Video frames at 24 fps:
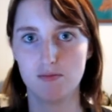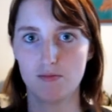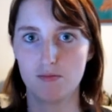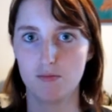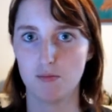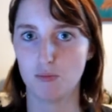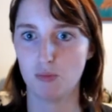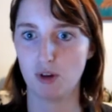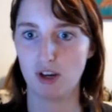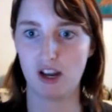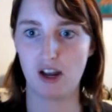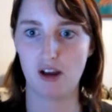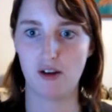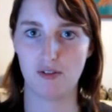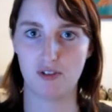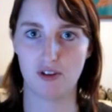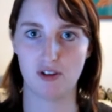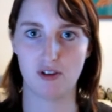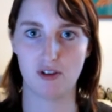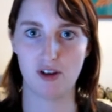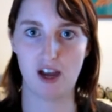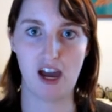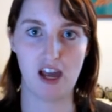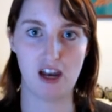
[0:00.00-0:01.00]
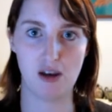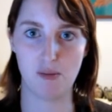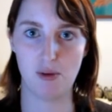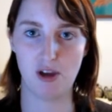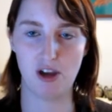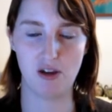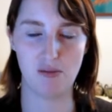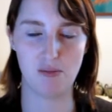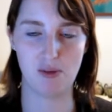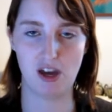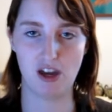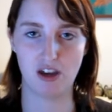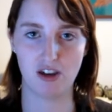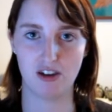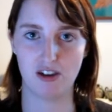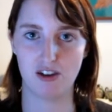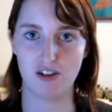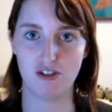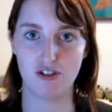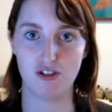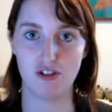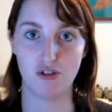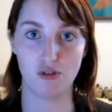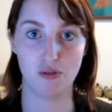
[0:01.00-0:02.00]
whatever anime, manga
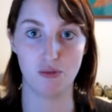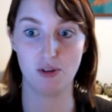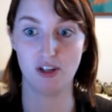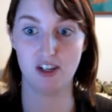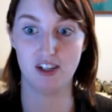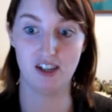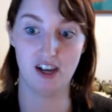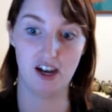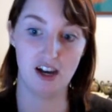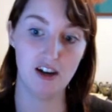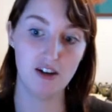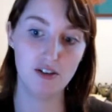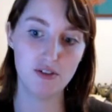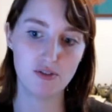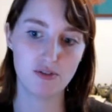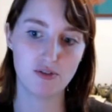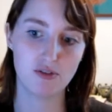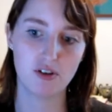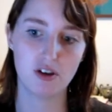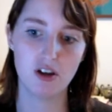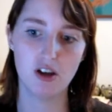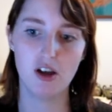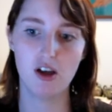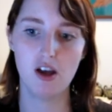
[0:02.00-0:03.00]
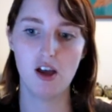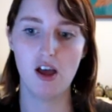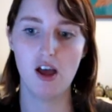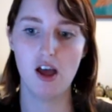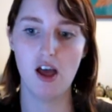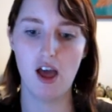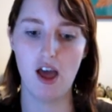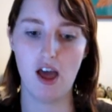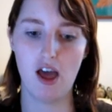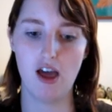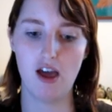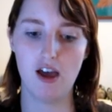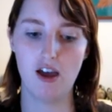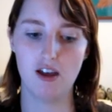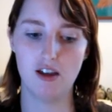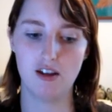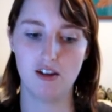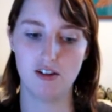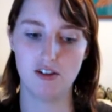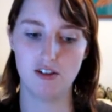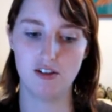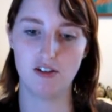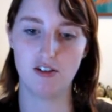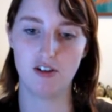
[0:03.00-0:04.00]
to real life,
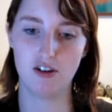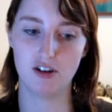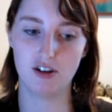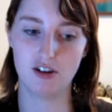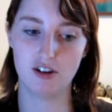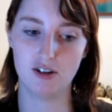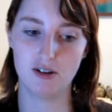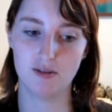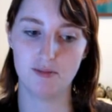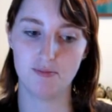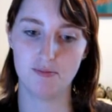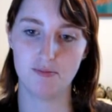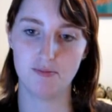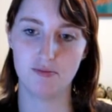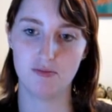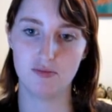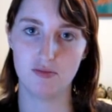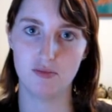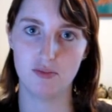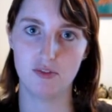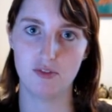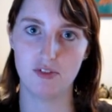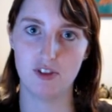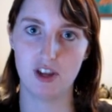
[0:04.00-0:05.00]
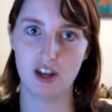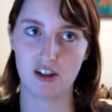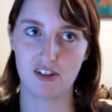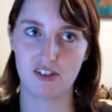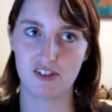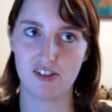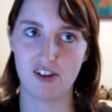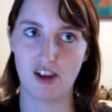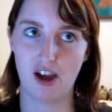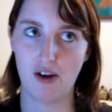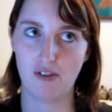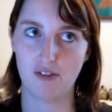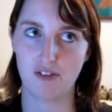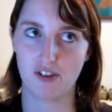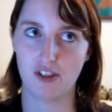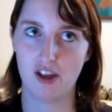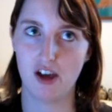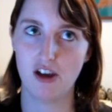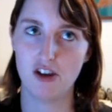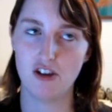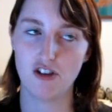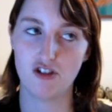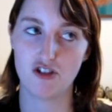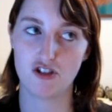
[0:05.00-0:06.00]
and next after
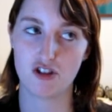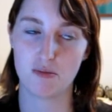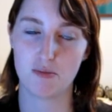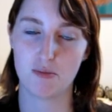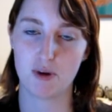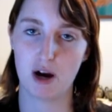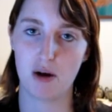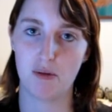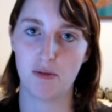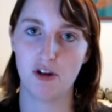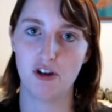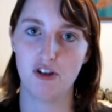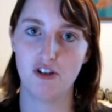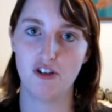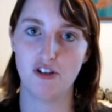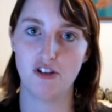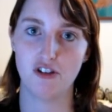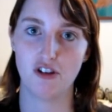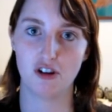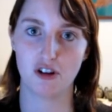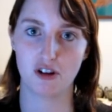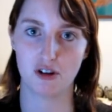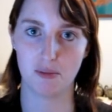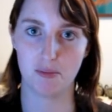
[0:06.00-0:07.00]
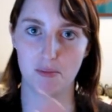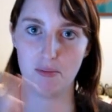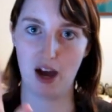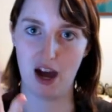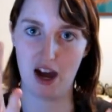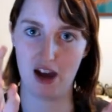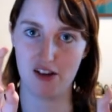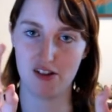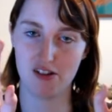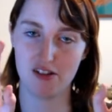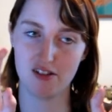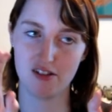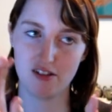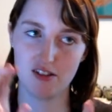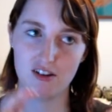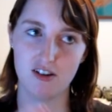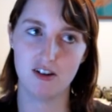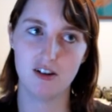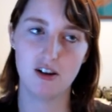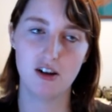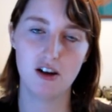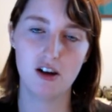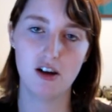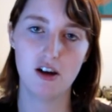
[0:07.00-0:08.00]
that you should probably do your pattern,
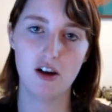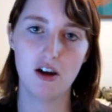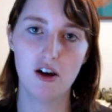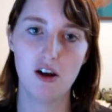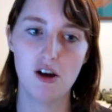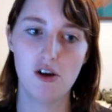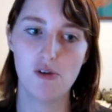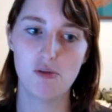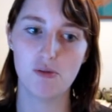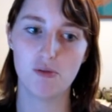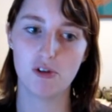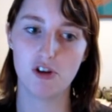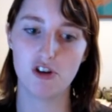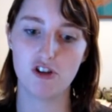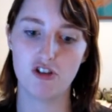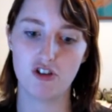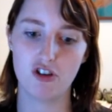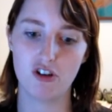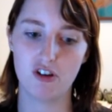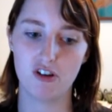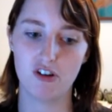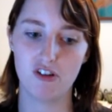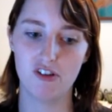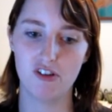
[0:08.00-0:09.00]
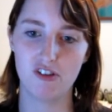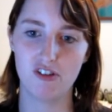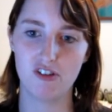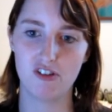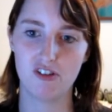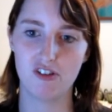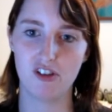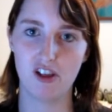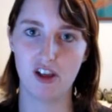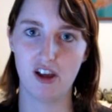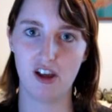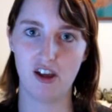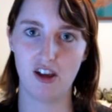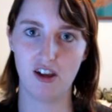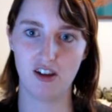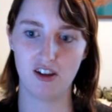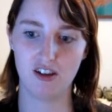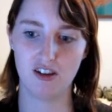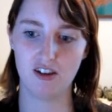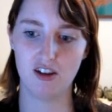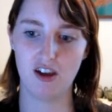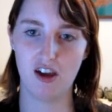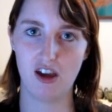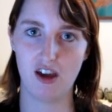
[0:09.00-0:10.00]
which is
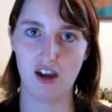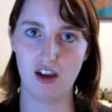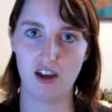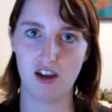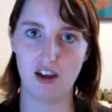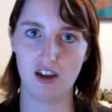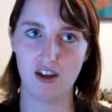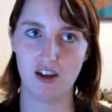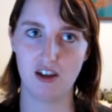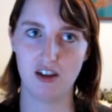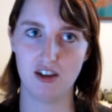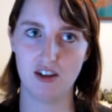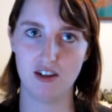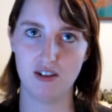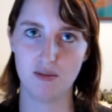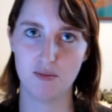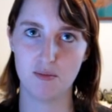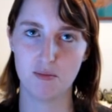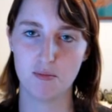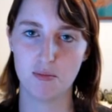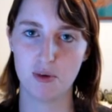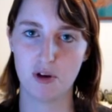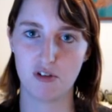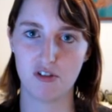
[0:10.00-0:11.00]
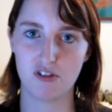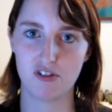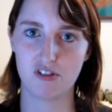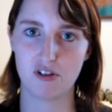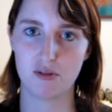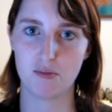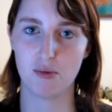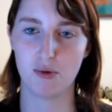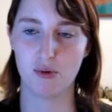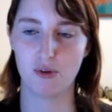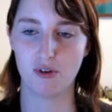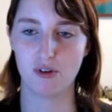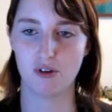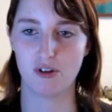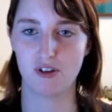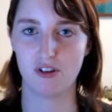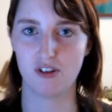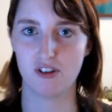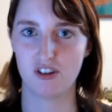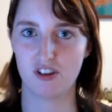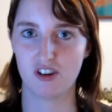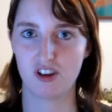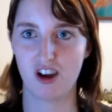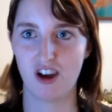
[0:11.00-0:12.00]
like a poster
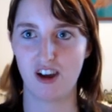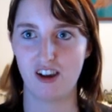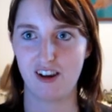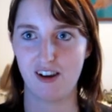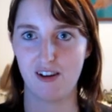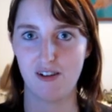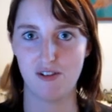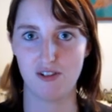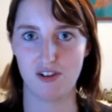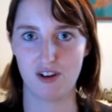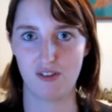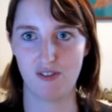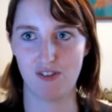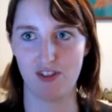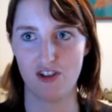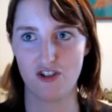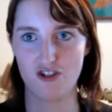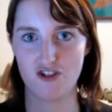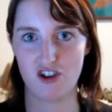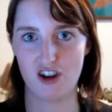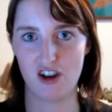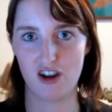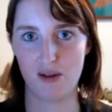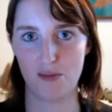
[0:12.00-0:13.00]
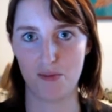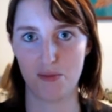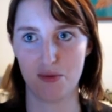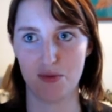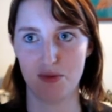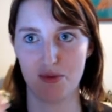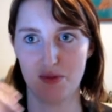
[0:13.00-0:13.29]
board cutout of the shape